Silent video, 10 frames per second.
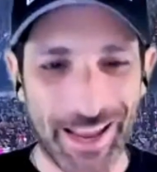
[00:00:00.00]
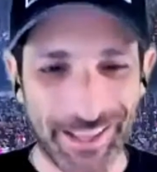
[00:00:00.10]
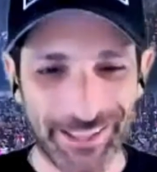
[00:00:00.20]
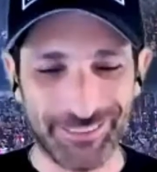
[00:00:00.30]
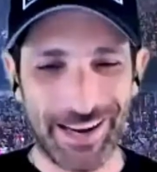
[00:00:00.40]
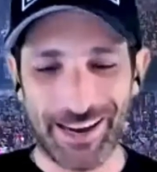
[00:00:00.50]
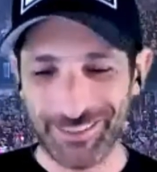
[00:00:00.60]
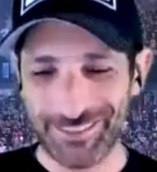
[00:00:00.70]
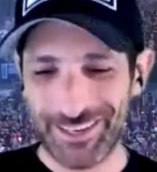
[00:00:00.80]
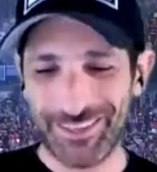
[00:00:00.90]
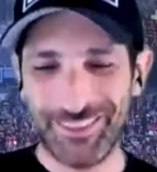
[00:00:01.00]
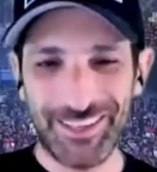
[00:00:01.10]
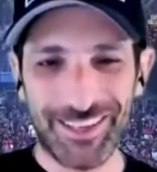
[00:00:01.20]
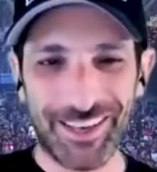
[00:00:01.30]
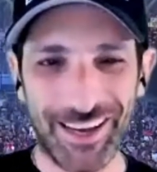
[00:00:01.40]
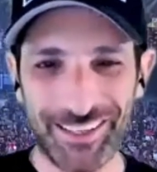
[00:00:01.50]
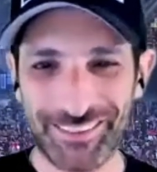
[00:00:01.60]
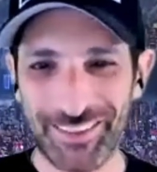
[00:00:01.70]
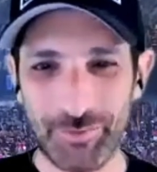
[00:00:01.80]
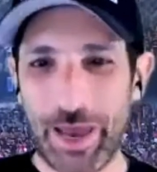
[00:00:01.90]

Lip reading: live now. So, I